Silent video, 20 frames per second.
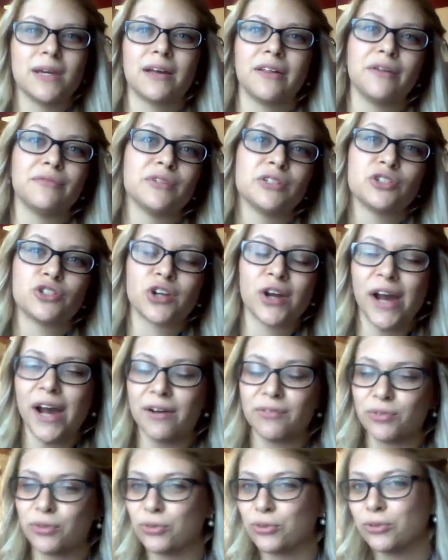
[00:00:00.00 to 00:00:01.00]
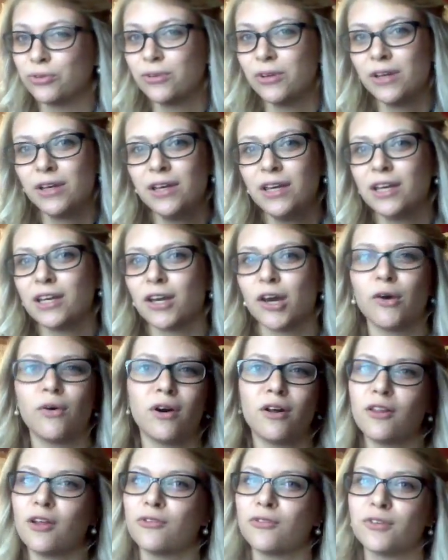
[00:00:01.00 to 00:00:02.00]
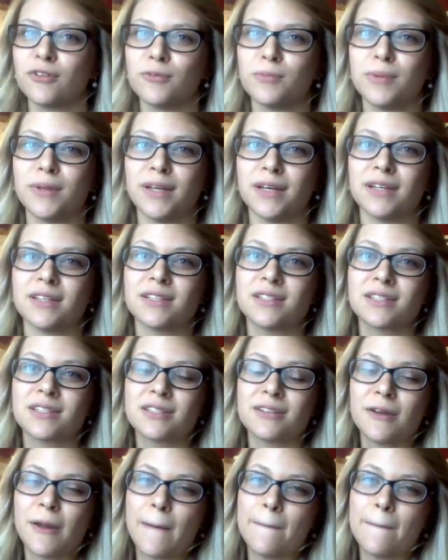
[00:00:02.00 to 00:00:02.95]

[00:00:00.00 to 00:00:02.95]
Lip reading: I love to travel and go all over the place.